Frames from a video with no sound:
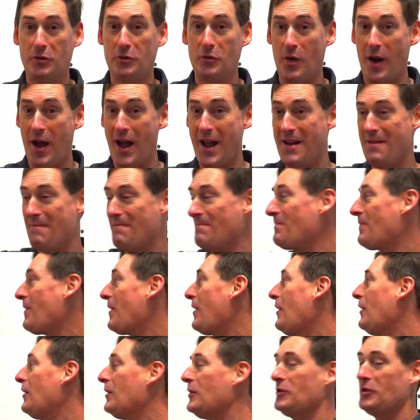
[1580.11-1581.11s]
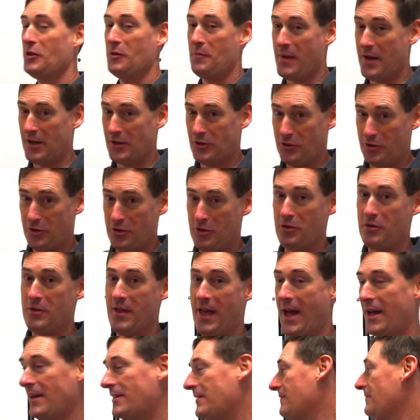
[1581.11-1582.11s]
right? So make sure you do
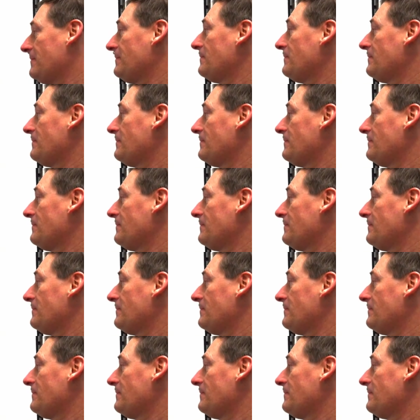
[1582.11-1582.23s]
that.